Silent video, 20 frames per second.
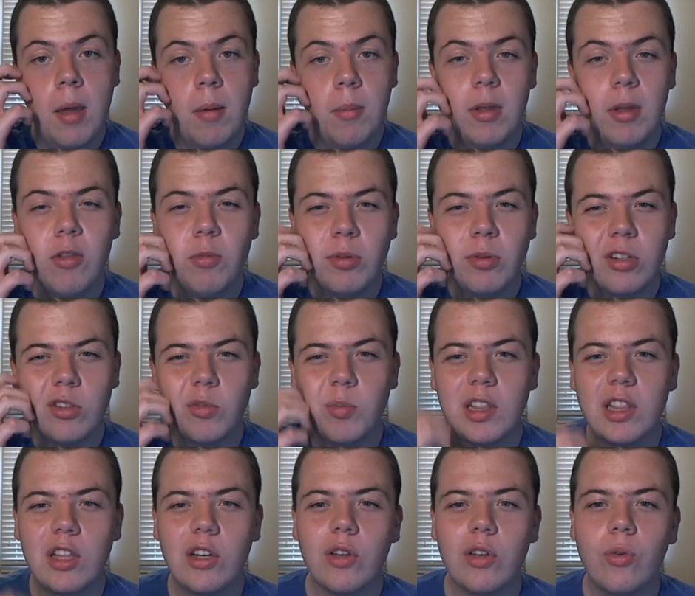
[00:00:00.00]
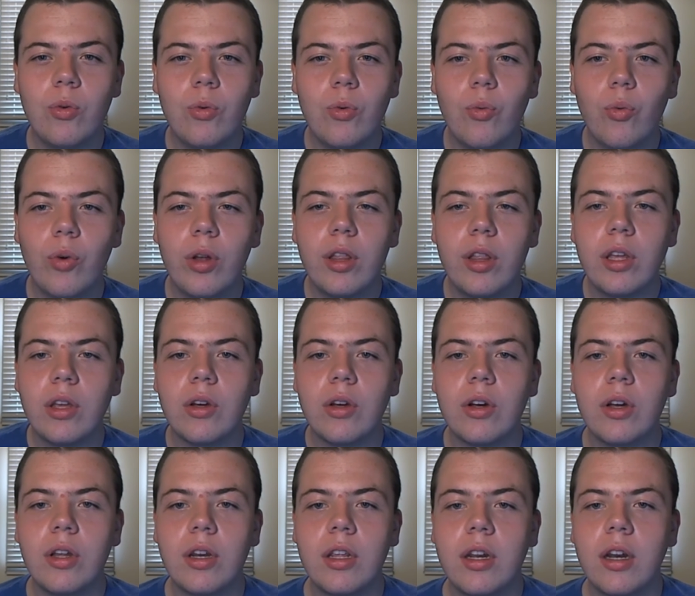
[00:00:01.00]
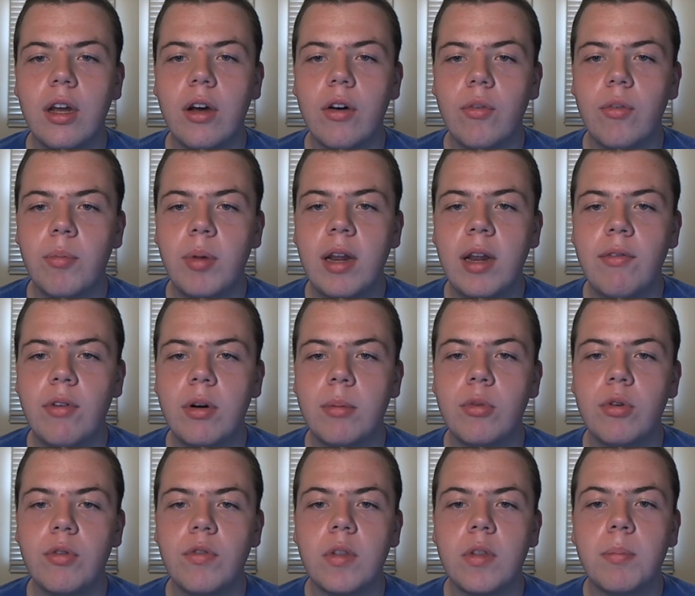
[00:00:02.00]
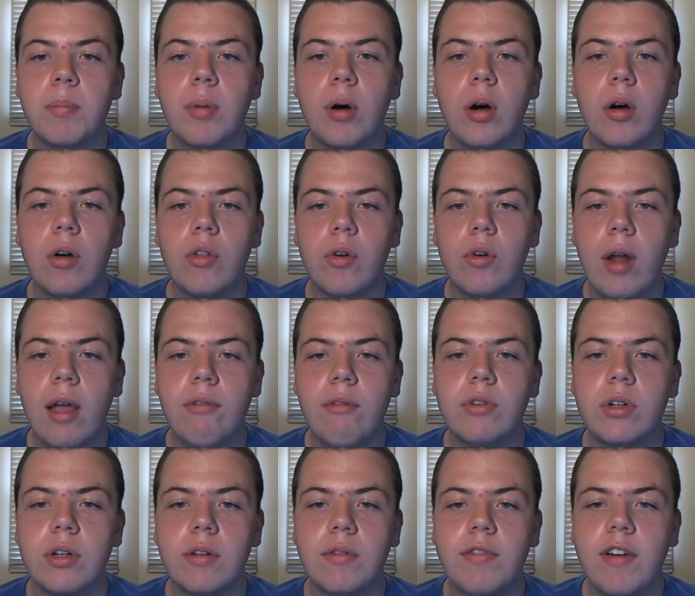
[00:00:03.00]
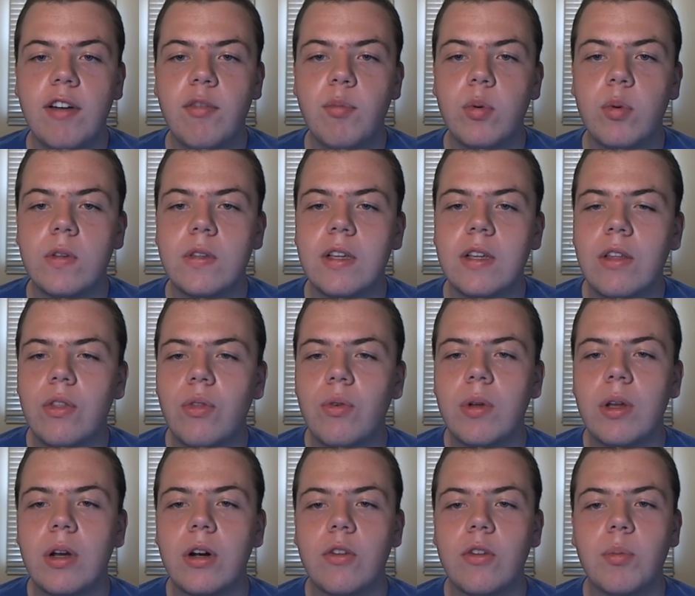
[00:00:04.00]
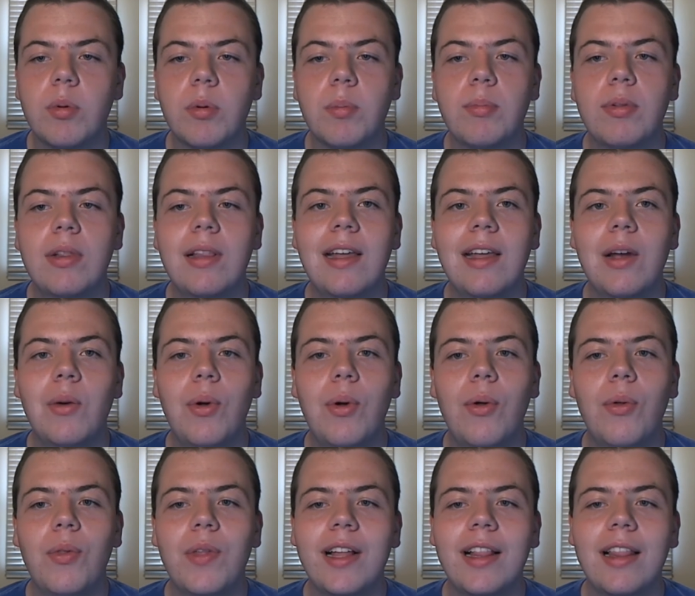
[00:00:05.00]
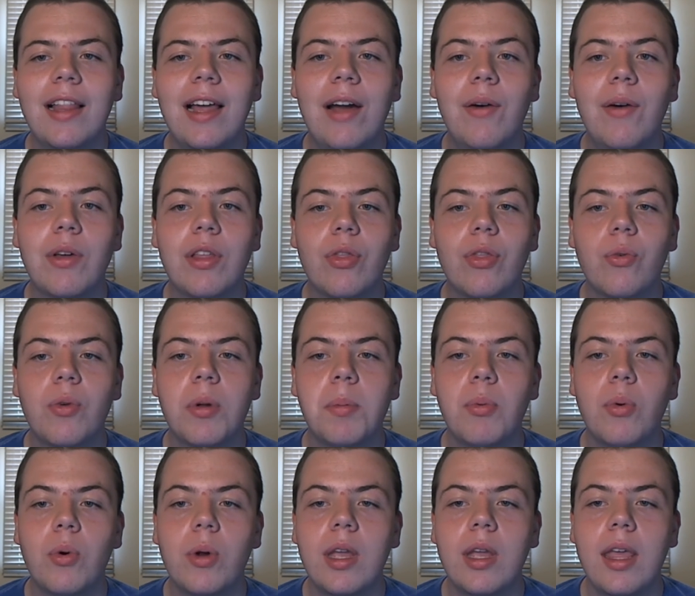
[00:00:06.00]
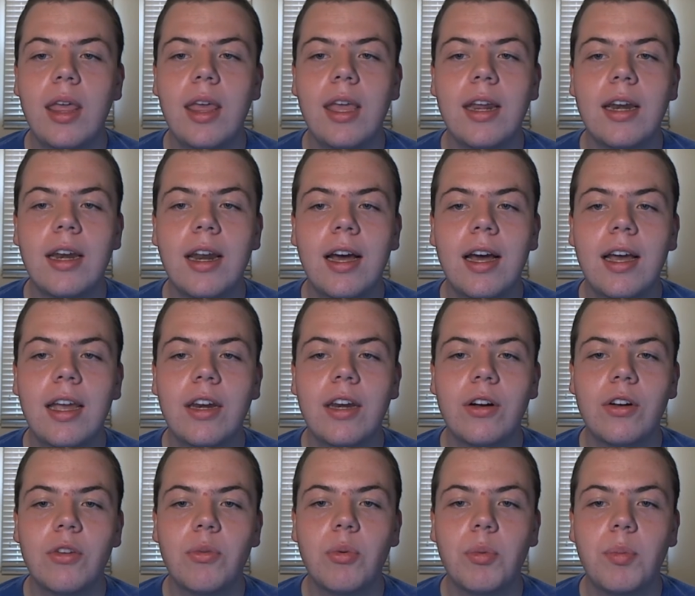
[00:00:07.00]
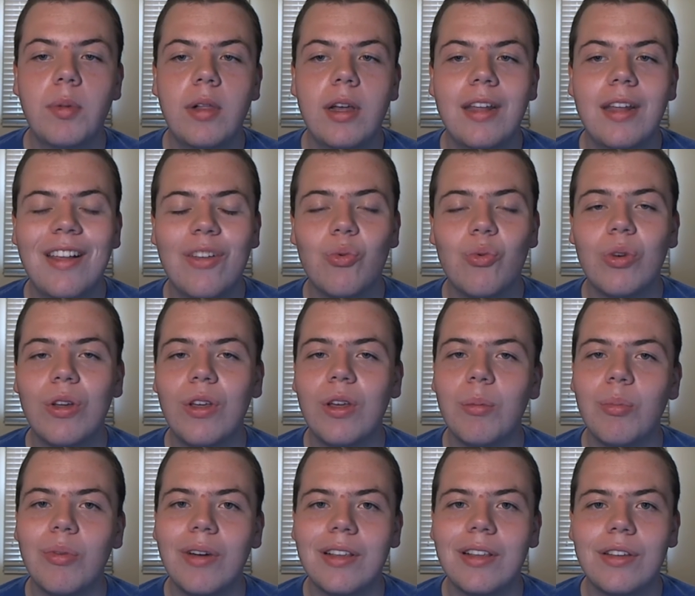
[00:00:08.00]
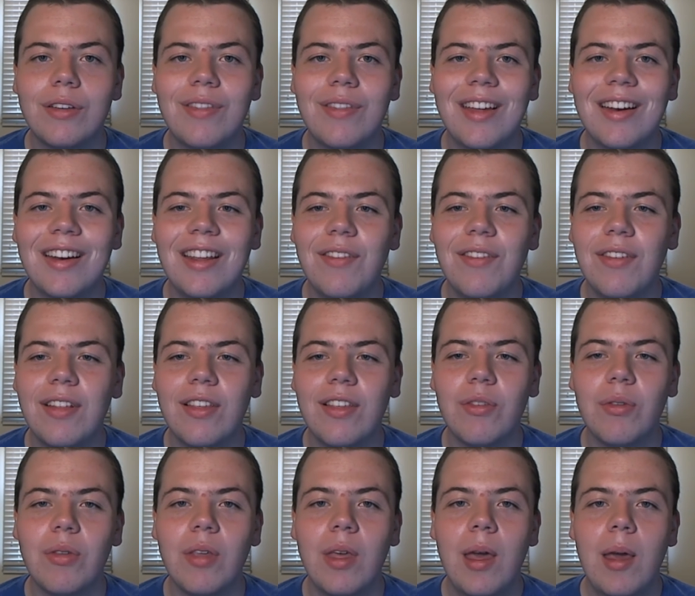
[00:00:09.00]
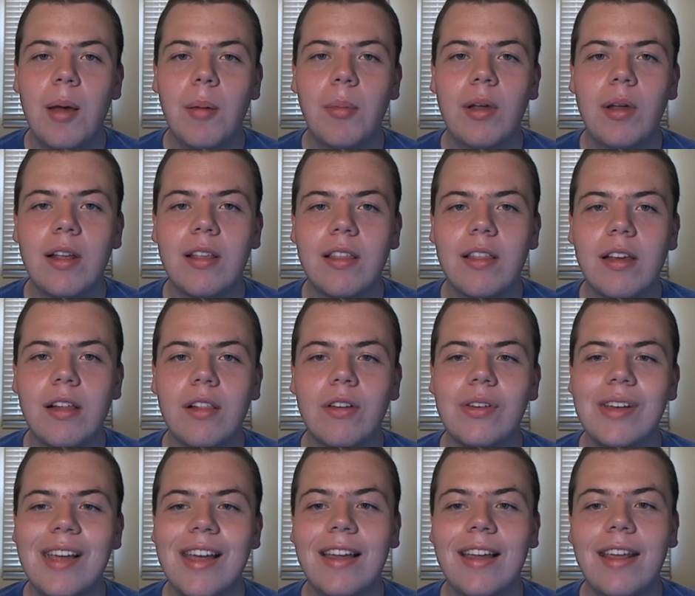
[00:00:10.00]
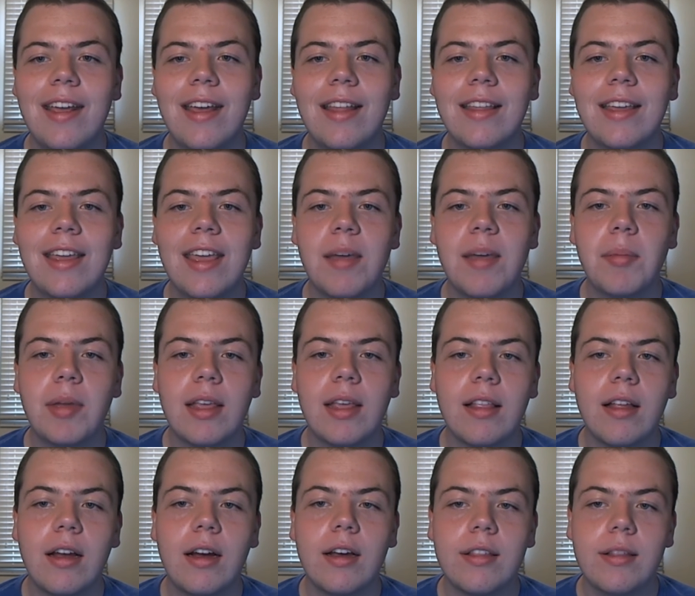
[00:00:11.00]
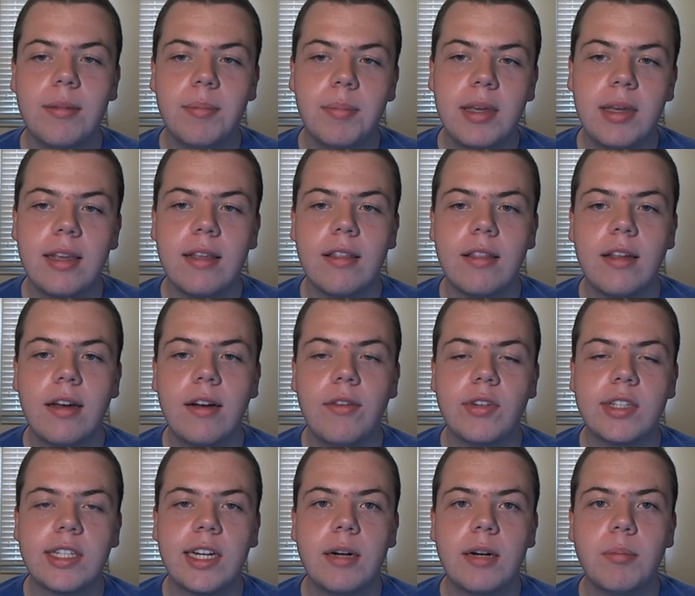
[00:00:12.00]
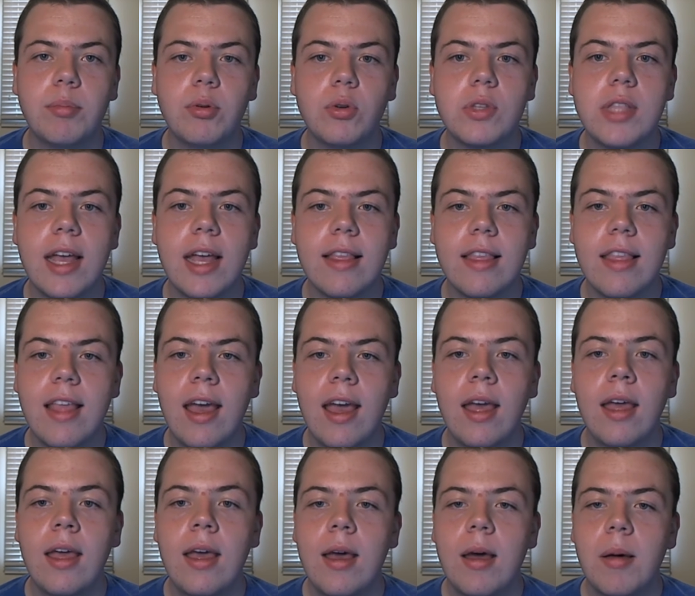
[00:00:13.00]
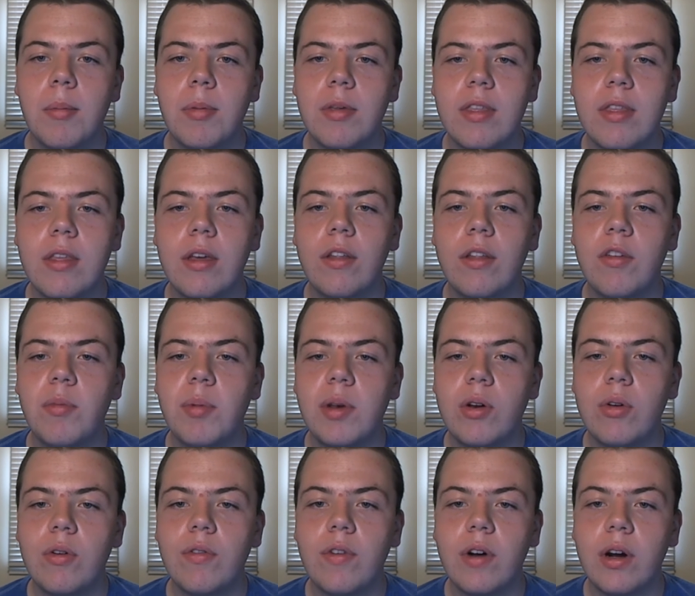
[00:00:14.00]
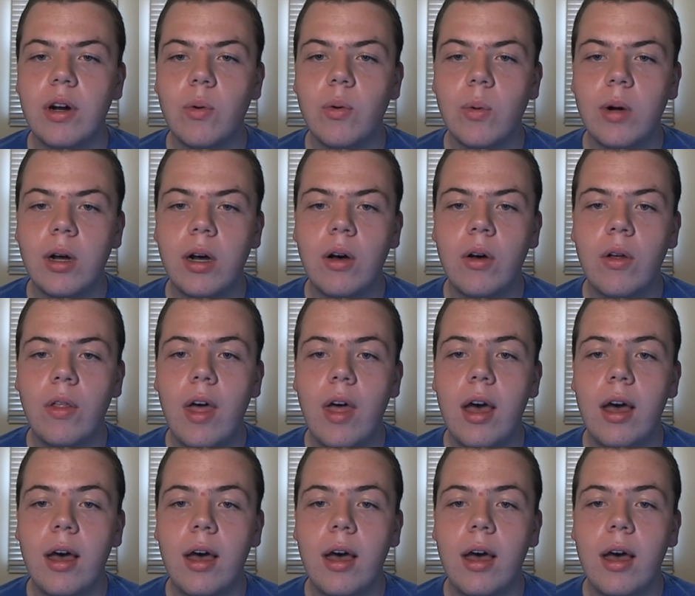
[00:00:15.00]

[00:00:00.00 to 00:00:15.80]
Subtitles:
Pittsburgh's been looking really good, you know, been able to move the ball. They're averaging 5.63 yards per play while only allowing 3.89 yards per play, and that's really impressive. That defense is playing stellar. Yeah, they had the game against Austin Peay and stuff, which kind of boosts that stat, but still, they've been doing very well.